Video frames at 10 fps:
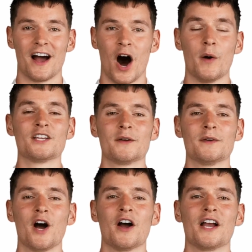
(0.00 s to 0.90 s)
I wish them
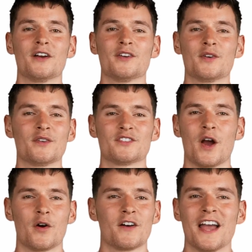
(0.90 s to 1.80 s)
luck.
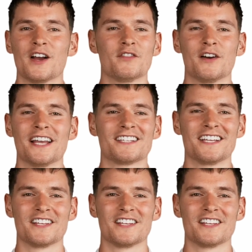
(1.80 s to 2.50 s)
So, thank you for listening